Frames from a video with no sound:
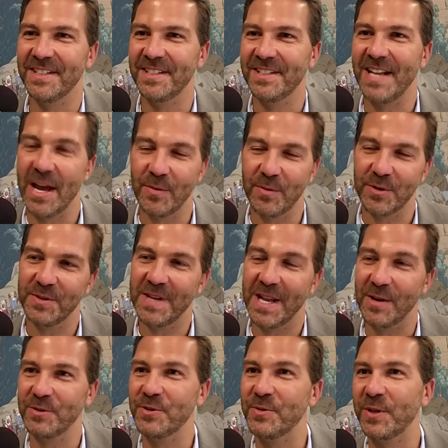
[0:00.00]
now, we're,
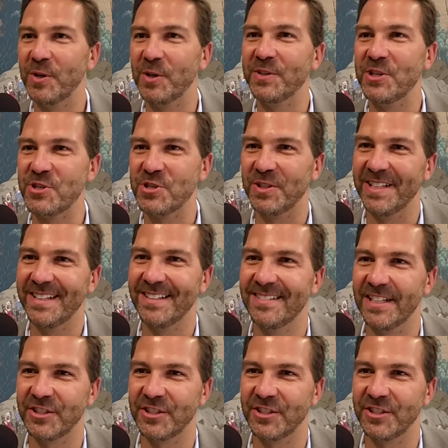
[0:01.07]
now we're doing it all digitally.